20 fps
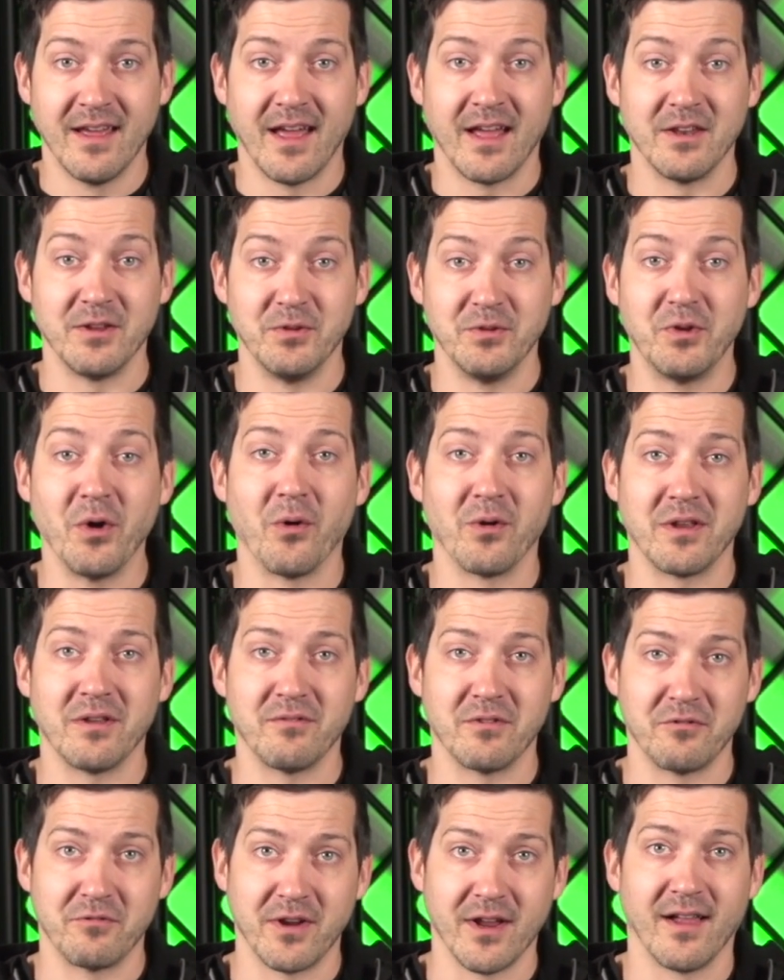and you don't
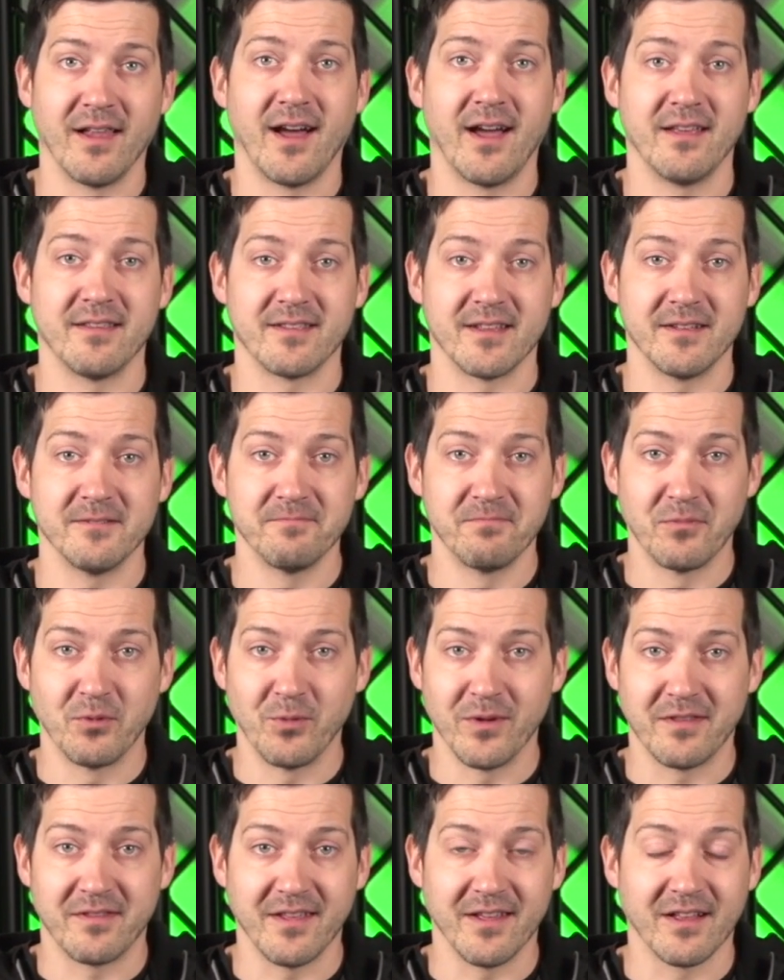even realize it.
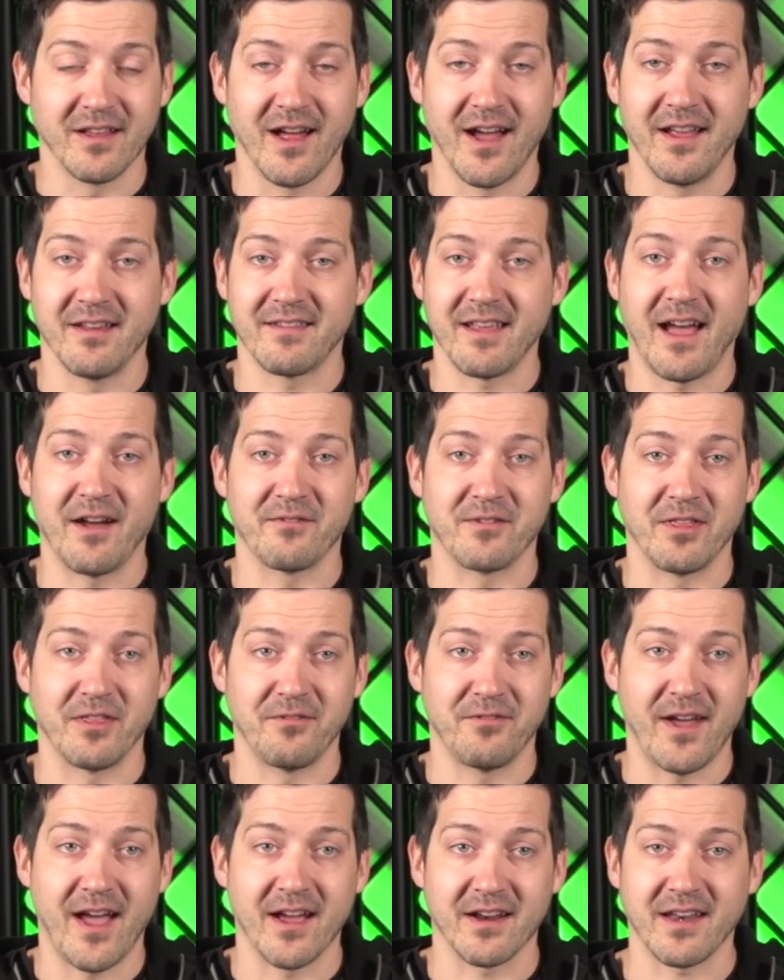We see clients after the
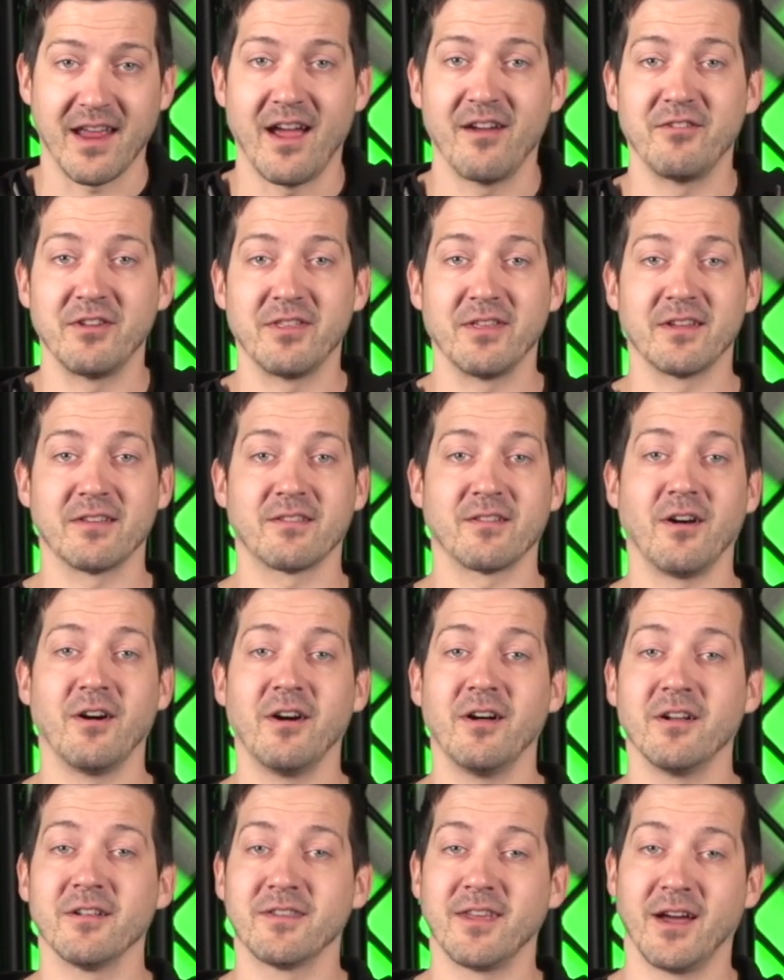fact, everything's
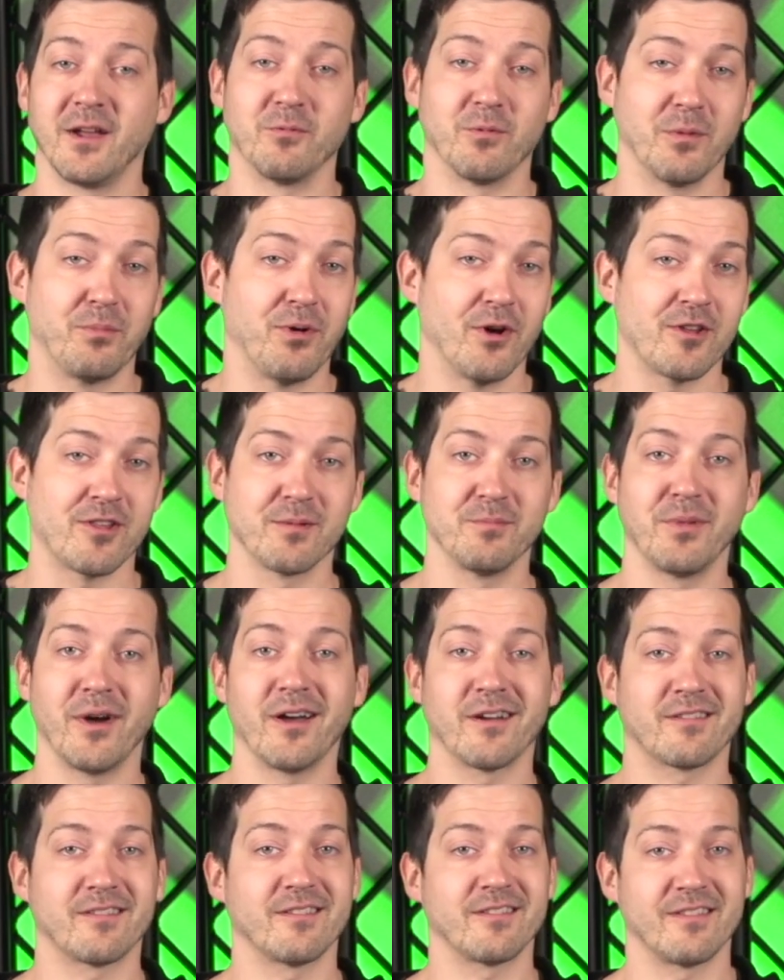all done. We're pushing
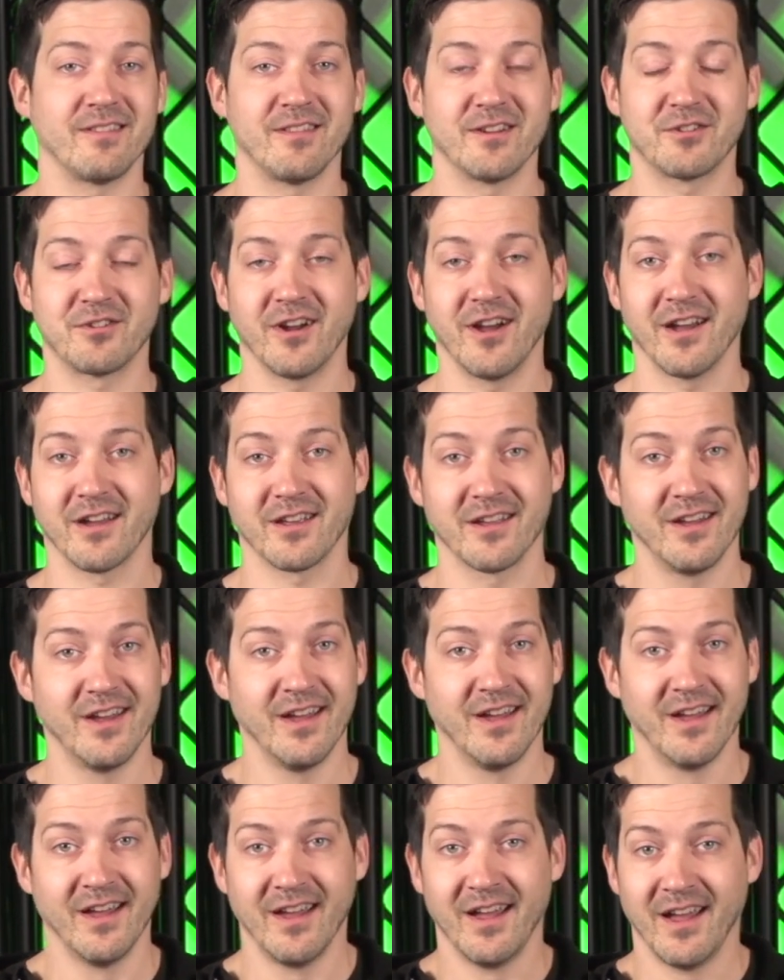boxes in the truck
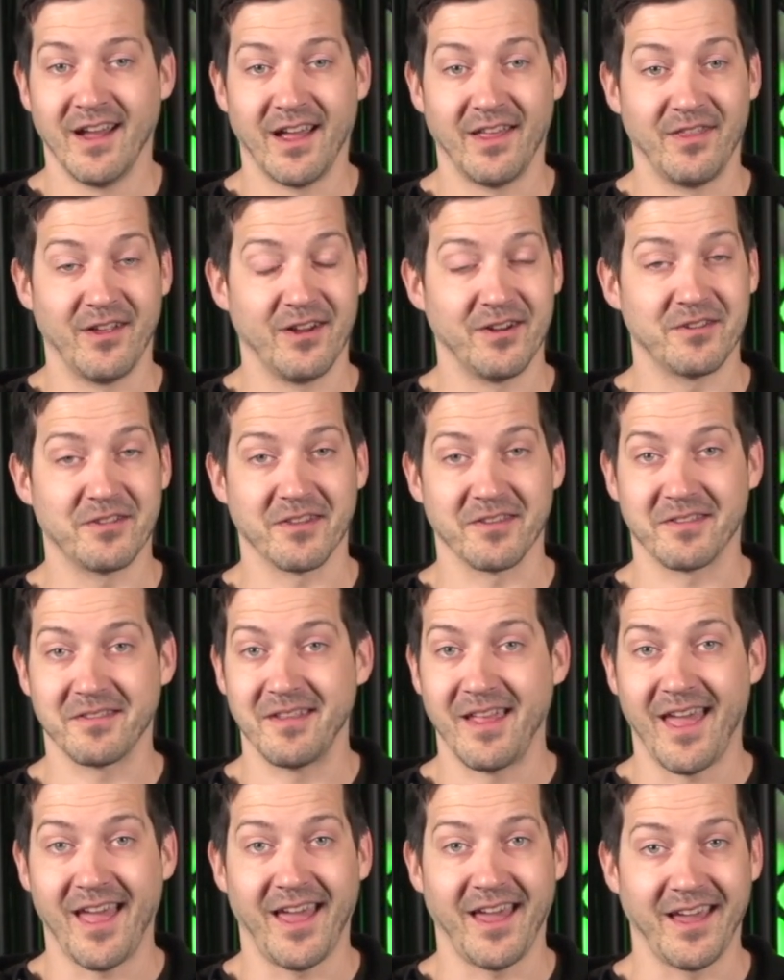and they
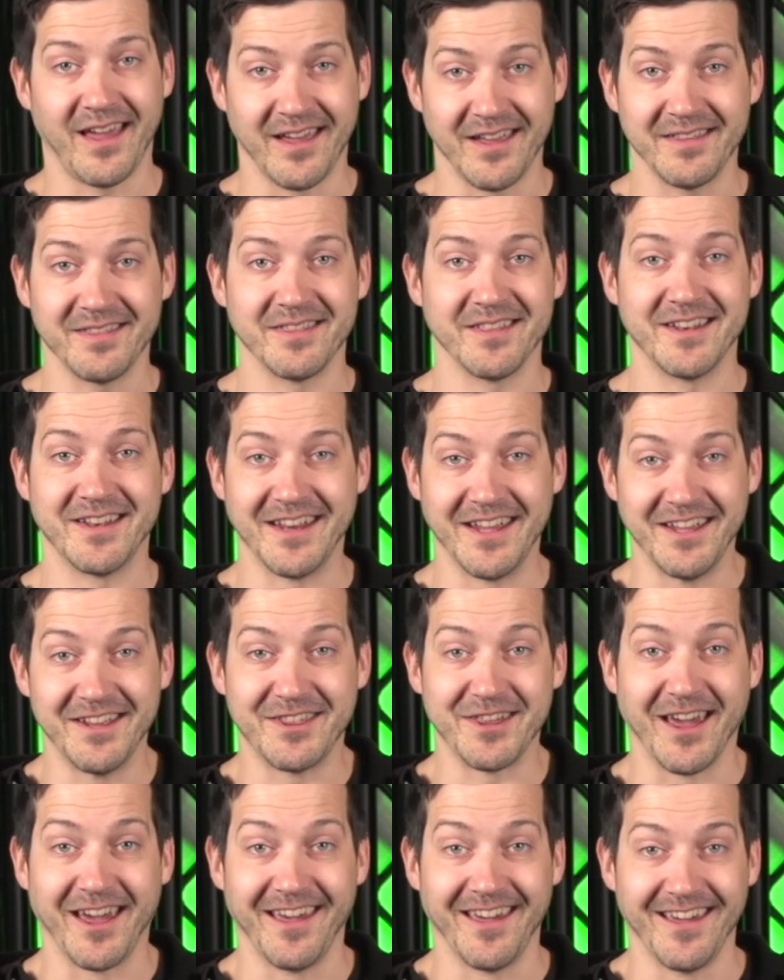just hate the
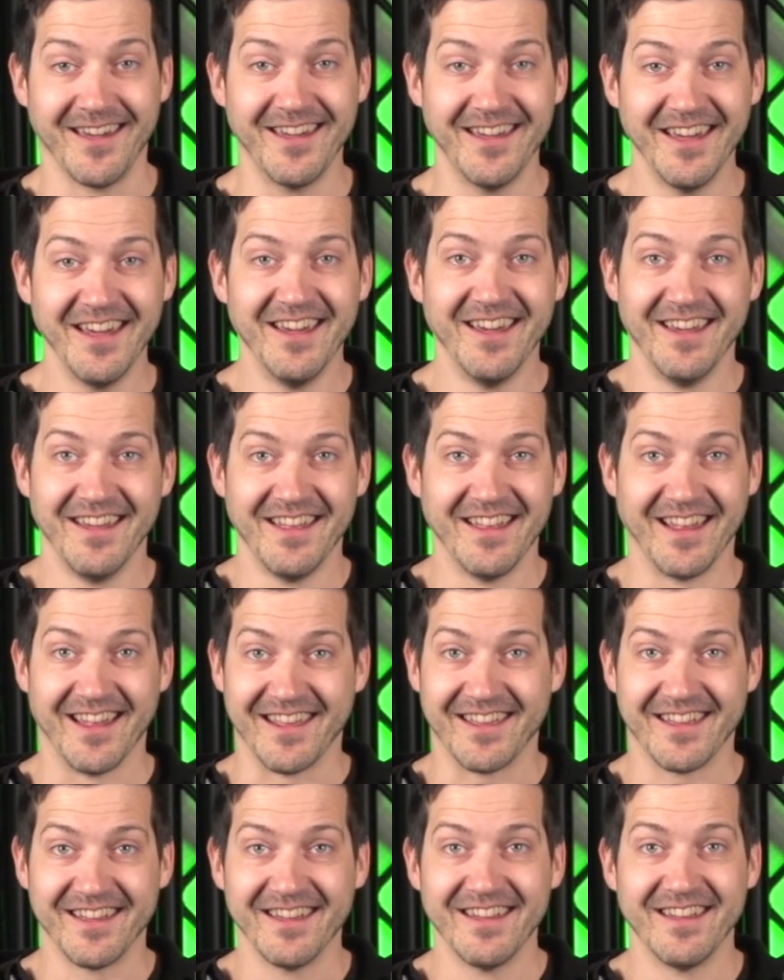DJ.
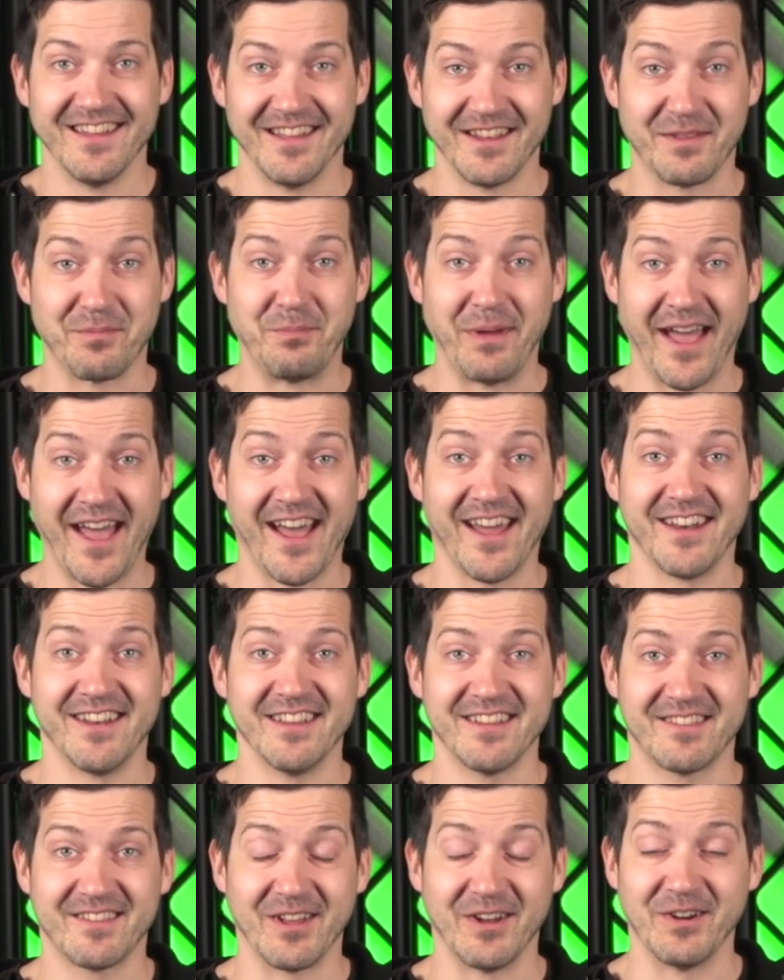Like, it's bad.
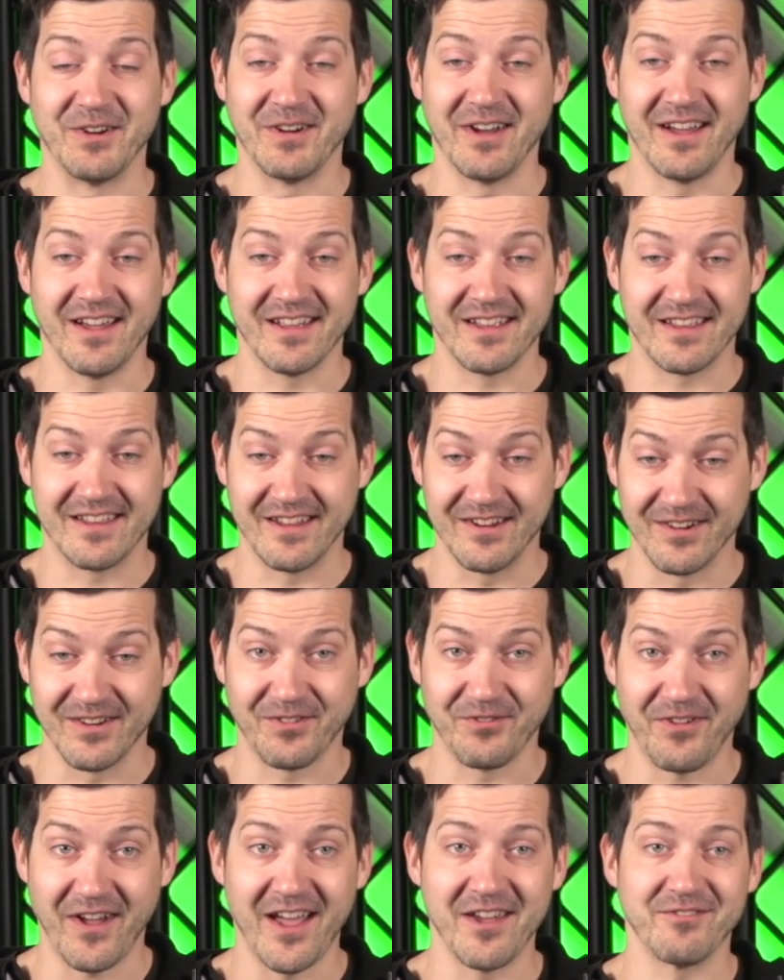So here's
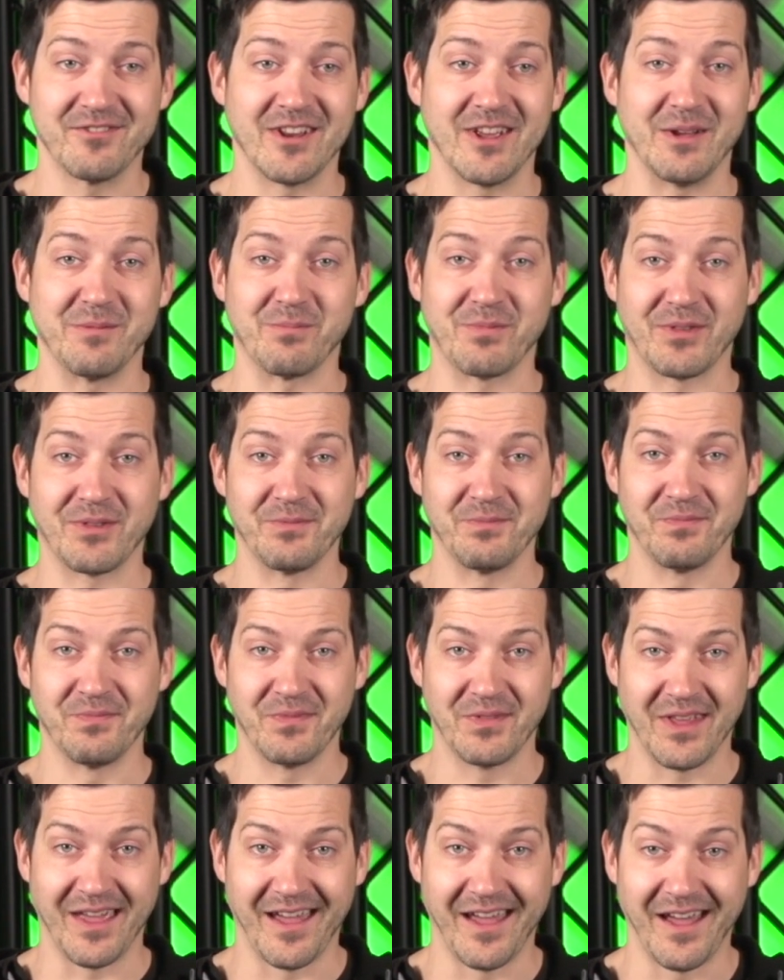five tips
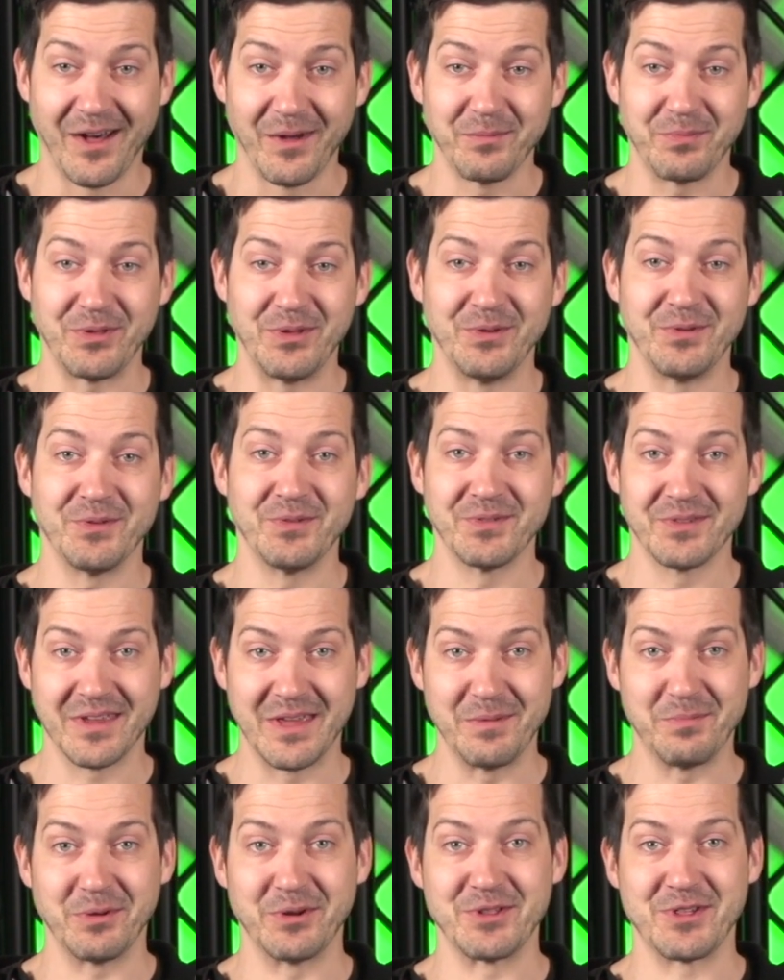to help you
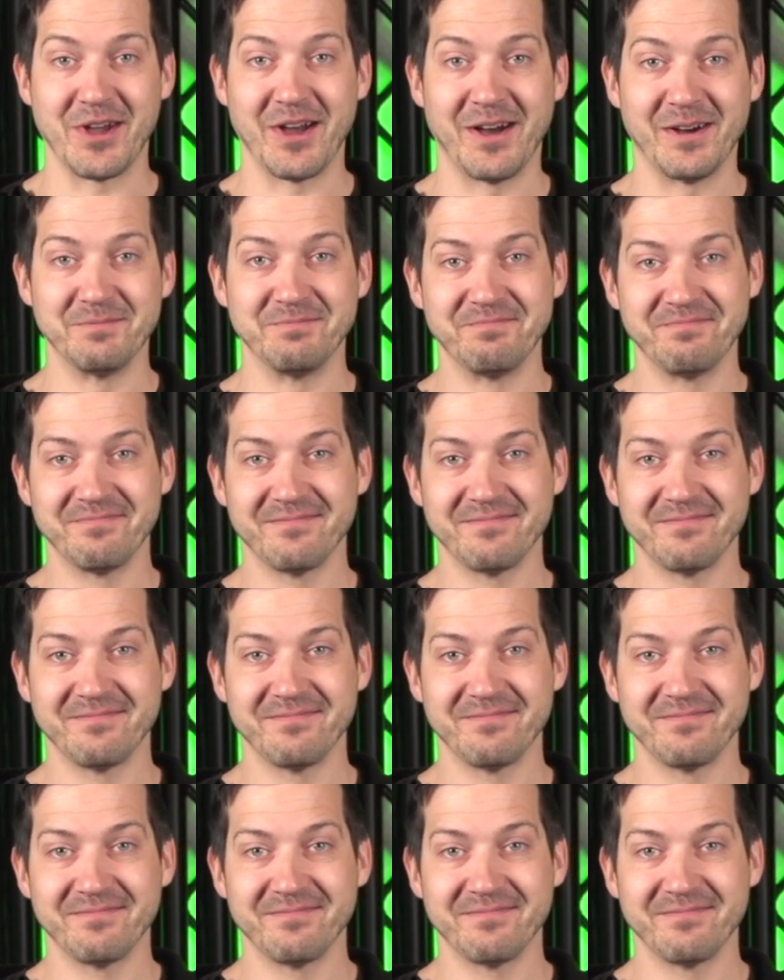keep your job.